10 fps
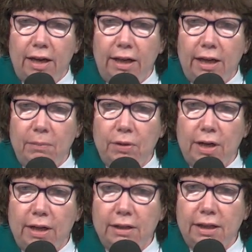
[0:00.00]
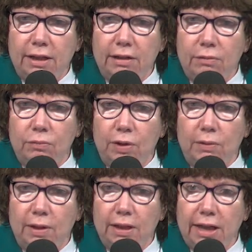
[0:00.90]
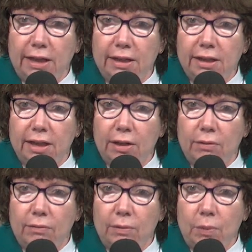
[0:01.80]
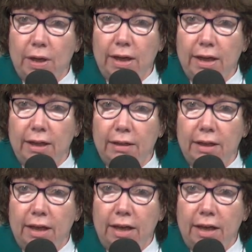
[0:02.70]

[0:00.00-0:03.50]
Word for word: Lambert and I sit and we read the lessons together every week, and